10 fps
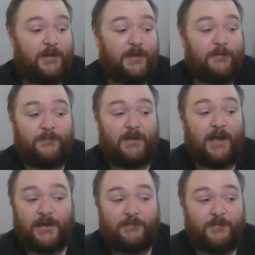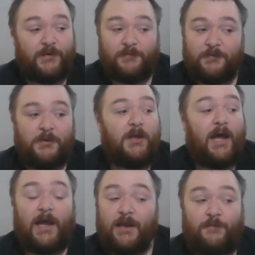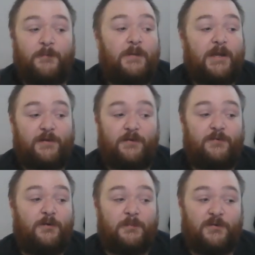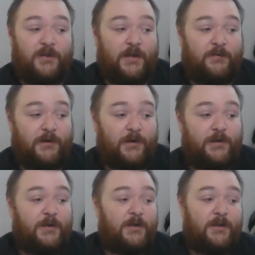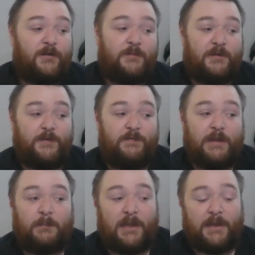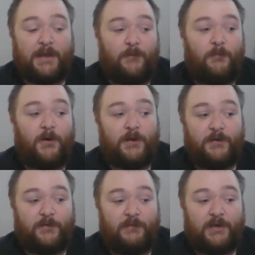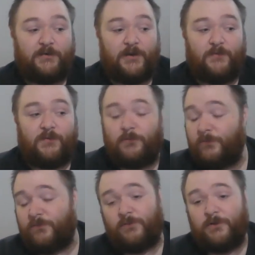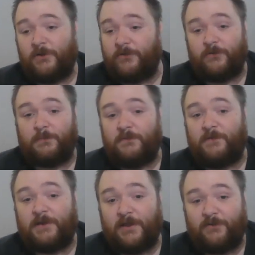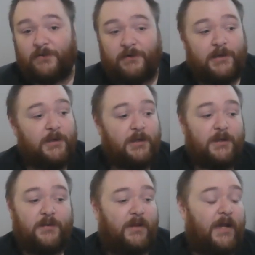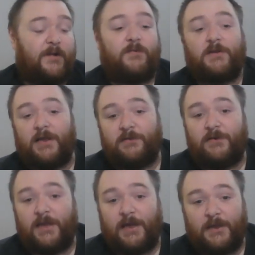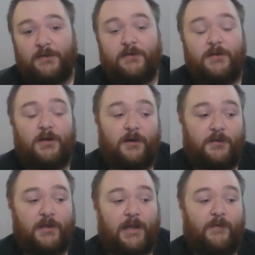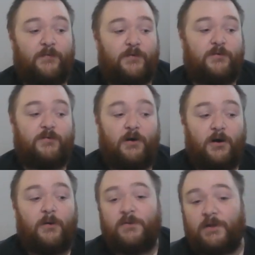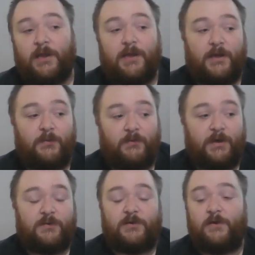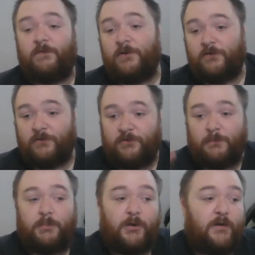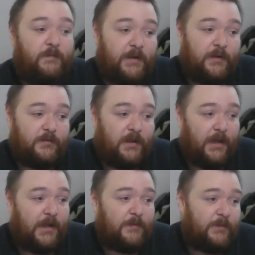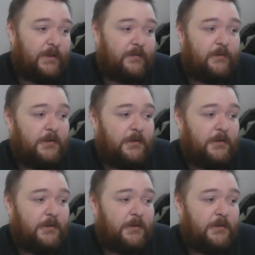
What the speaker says: Like Agatha makes it so much sense, right? Especially if you get Black Knight on 1 into Redshift. Oof, it's just fantastic, right? Because Agatha starts in your hand on the left, so she's always getting hit with Redshift, so she's a perfect card with this.